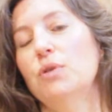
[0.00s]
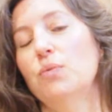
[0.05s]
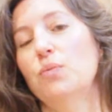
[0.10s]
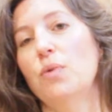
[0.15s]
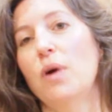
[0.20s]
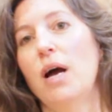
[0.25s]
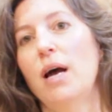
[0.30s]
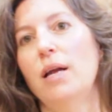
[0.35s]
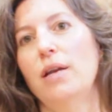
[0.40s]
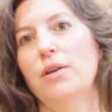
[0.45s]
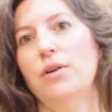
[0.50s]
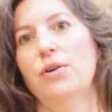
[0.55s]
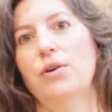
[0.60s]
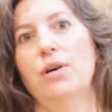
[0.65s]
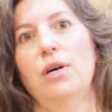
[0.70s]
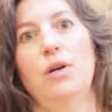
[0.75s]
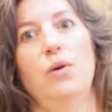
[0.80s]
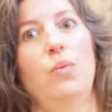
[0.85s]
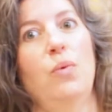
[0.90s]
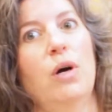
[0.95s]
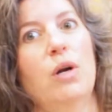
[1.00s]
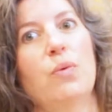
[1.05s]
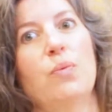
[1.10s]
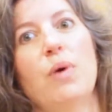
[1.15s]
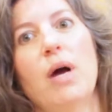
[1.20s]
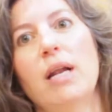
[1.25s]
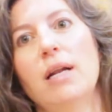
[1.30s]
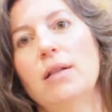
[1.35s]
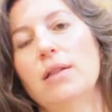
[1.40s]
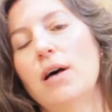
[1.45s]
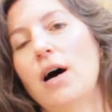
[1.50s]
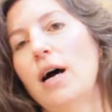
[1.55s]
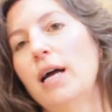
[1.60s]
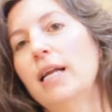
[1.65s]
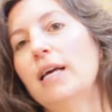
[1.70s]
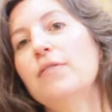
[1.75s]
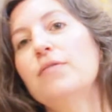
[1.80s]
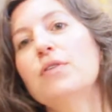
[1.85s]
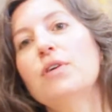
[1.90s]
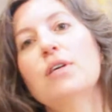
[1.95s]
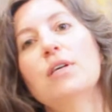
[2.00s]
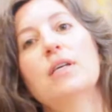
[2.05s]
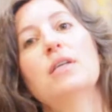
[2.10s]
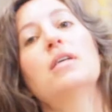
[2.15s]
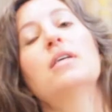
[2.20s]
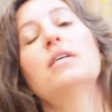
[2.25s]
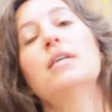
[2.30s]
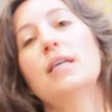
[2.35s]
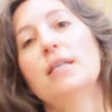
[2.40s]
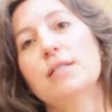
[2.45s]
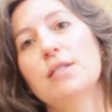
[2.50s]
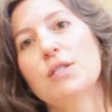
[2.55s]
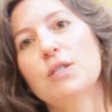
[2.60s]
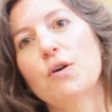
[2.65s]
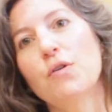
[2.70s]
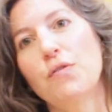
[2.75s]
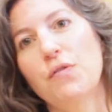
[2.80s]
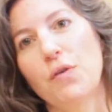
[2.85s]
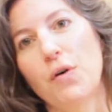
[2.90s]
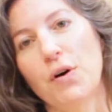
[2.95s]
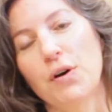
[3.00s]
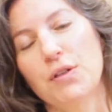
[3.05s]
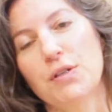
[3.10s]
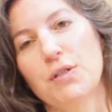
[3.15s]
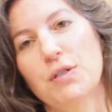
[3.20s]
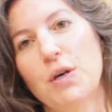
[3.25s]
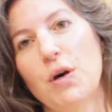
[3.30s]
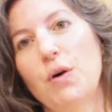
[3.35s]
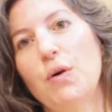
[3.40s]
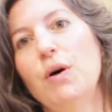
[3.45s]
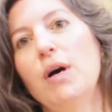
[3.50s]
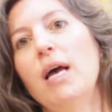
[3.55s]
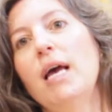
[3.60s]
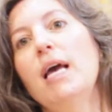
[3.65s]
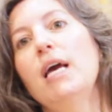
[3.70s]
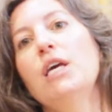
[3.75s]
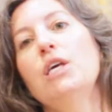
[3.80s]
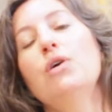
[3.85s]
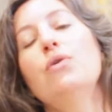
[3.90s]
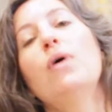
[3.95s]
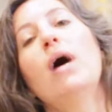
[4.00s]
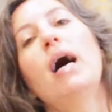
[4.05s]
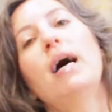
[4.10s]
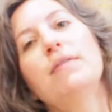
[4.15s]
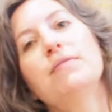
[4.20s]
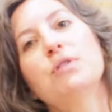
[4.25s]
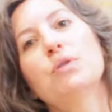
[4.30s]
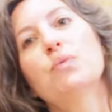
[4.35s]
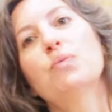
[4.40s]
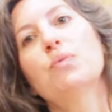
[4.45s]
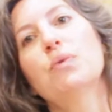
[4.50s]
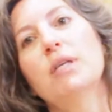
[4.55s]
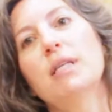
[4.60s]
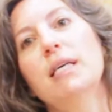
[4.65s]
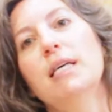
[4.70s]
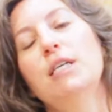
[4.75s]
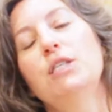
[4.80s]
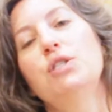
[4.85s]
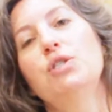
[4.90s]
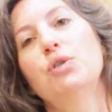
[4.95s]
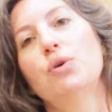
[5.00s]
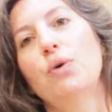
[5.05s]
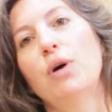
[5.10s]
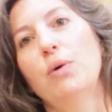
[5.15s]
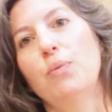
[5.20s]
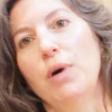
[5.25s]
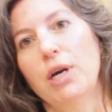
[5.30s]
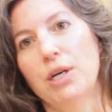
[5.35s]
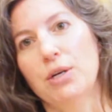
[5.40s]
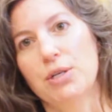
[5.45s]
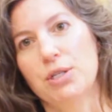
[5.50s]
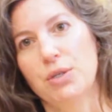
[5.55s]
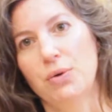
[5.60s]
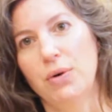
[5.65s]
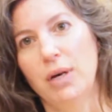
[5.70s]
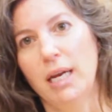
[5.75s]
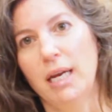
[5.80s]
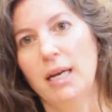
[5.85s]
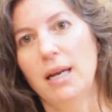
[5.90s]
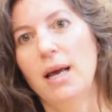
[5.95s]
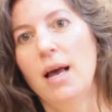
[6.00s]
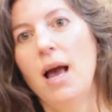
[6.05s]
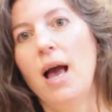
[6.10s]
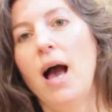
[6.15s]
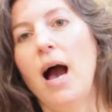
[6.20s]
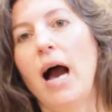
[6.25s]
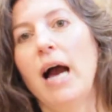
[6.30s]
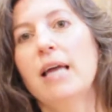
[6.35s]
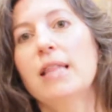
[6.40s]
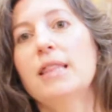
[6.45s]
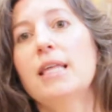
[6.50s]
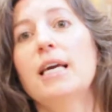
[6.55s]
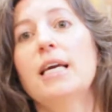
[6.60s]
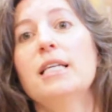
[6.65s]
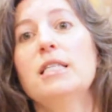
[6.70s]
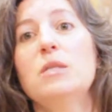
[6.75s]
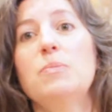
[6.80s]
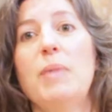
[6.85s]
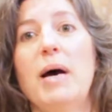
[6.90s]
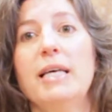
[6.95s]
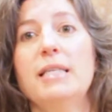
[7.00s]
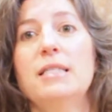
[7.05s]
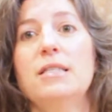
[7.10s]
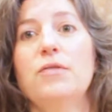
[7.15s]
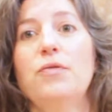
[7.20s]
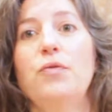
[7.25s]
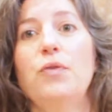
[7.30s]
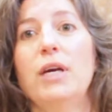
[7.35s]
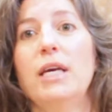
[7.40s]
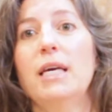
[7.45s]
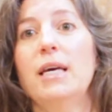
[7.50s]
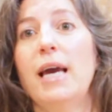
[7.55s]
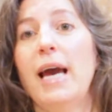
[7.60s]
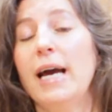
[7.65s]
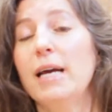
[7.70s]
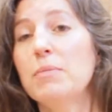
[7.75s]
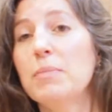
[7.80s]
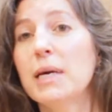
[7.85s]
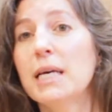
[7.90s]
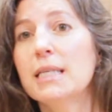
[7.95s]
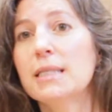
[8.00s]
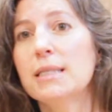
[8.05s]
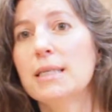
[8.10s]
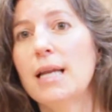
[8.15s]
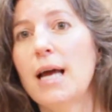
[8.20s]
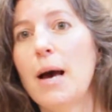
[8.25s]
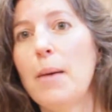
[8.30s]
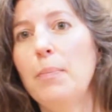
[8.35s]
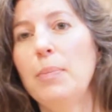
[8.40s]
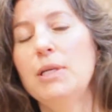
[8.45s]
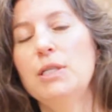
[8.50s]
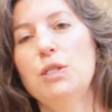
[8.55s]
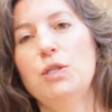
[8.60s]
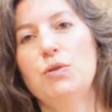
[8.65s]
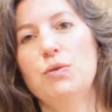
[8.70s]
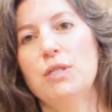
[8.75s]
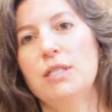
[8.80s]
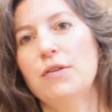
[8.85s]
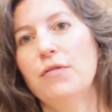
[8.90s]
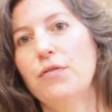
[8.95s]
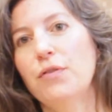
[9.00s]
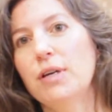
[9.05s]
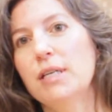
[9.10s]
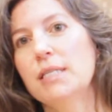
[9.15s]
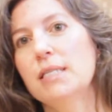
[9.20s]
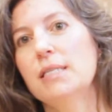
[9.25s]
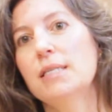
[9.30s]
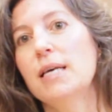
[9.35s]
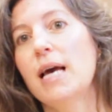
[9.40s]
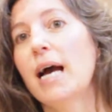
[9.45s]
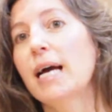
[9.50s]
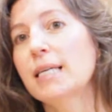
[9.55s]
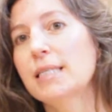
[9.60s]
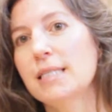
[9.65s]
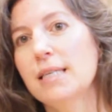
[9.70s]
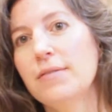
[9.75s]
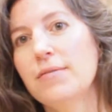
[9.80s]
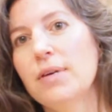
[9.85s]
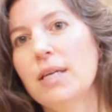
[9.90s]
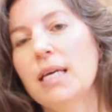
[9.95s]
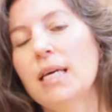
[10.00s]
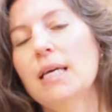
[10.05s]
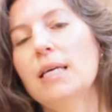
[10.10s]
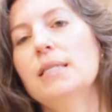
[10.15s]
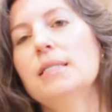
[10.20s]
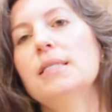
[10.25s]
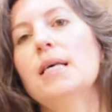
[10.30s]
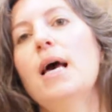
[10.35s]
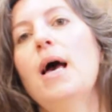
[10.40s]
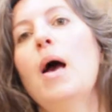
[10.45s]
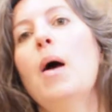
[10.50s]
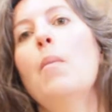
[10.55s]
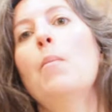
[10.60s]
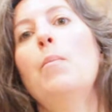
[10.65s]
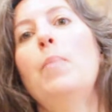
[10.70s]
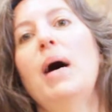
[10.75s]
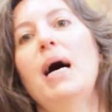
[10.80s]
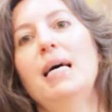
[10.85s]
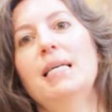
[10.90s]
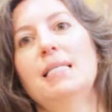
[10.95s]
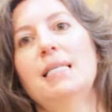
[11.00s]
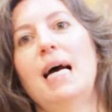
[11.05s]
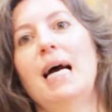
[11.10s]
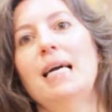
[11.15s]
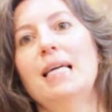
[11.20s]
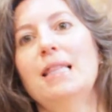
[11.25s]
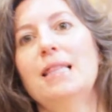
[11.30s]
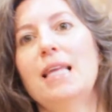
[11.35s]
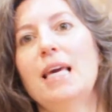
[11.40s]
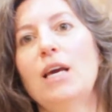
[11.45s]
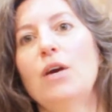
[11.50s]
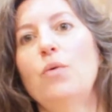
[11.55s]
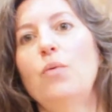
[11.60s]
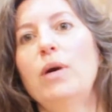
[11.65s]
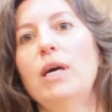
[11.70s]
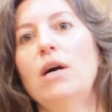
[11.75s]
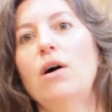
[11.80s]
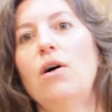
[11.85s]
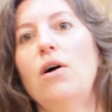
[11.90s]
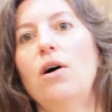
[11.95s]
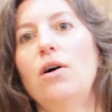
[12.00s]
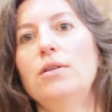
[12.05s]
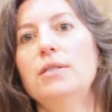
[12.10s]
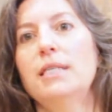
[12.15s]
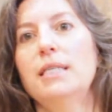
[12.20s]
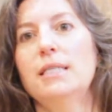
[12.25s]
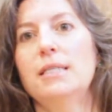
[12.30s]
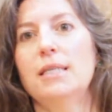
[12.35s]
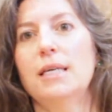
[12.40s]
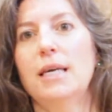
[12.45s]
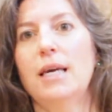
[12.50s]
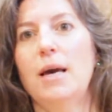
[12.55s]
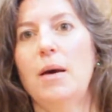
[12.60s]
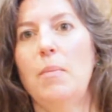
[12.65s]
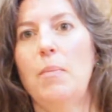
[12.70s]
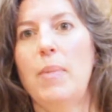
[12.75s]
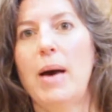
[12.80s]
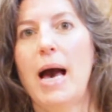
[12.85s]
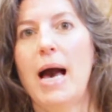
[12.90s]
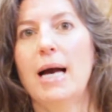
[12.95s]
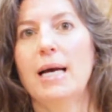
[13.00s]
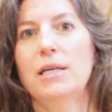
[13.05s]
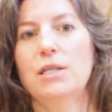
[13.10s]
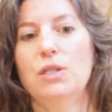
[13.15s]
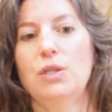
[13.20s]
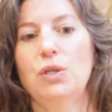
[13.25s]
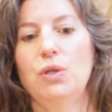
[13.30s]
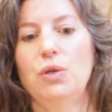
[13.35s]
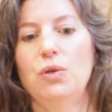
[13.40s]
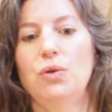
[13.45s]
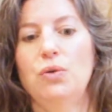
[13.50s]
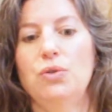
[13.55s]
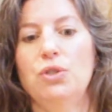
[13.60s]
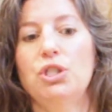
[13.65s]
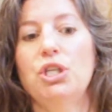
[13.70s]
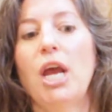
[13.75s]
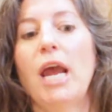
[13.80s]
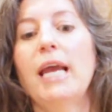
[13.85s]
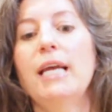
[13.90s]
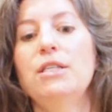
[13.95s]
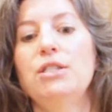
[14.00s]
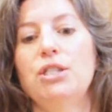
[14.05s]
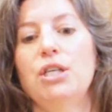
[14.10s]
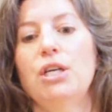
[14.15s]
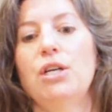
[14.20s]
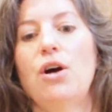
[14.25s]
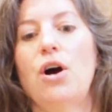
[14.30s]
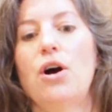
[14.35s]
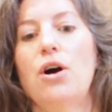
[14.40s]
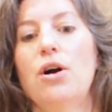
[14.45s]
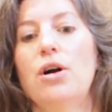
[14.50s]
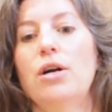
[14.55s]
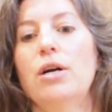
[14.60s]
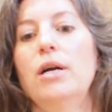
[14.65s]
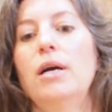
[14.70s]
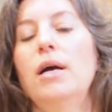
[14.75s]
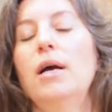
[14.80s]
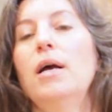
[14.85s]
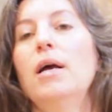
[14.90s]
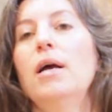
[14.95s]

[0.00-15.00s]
to run, you're gonna want to run a lot, and so forth. So you have to really enjoy what you're doing. I think it's best if we can mix it up and do different activities, but I think we all need to get back to changing our